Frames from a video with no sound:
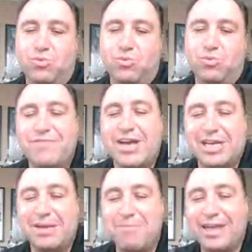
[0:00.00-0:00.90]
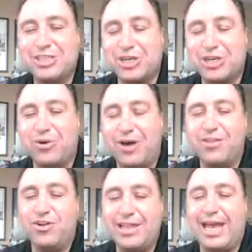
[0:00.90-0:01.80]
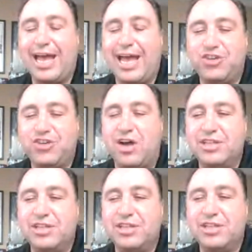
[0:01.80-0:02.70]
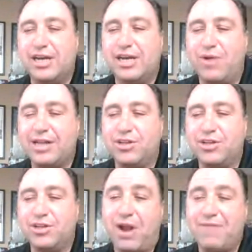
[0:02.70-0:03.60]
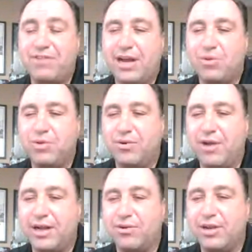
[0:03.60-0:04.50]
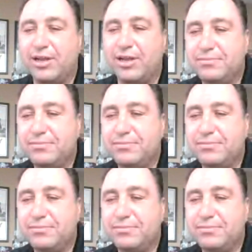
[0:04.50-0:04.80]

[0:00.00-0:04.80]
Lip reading: who's investing in Mexico, other than the hedge funds directly or private equity directly.